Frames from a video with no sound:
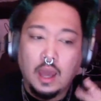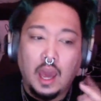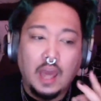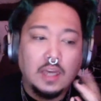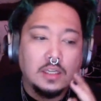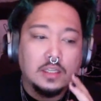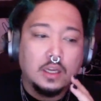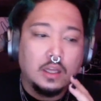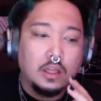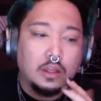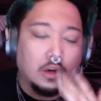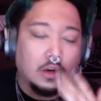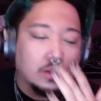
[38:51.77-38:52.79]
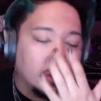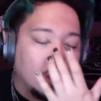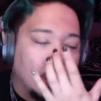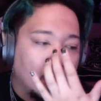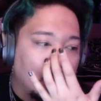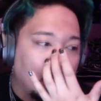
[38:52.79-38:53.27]
And there's
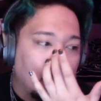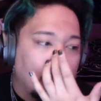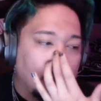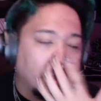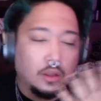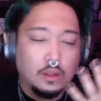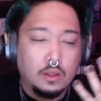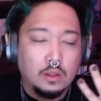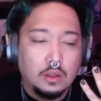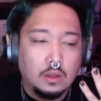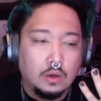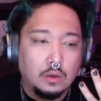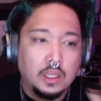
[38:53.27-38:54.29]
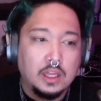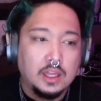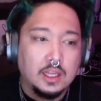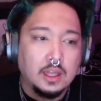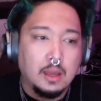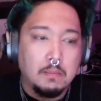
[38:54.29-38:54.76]
no, the only
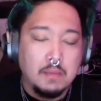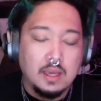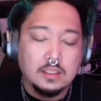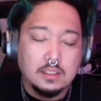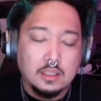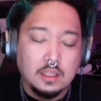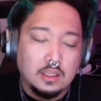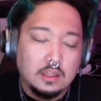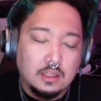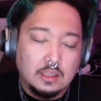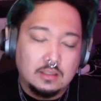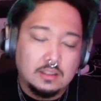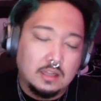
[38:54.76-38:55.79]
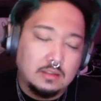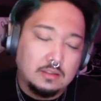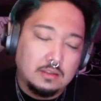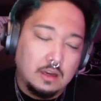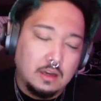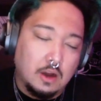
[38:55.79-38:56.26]
thing that makes
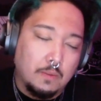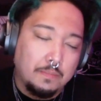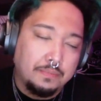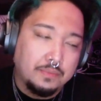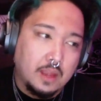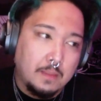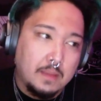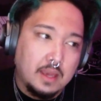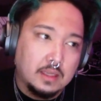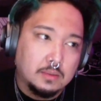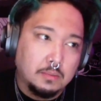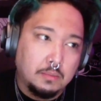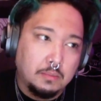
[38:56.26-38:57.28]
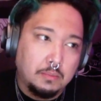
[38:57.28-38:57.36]
that makes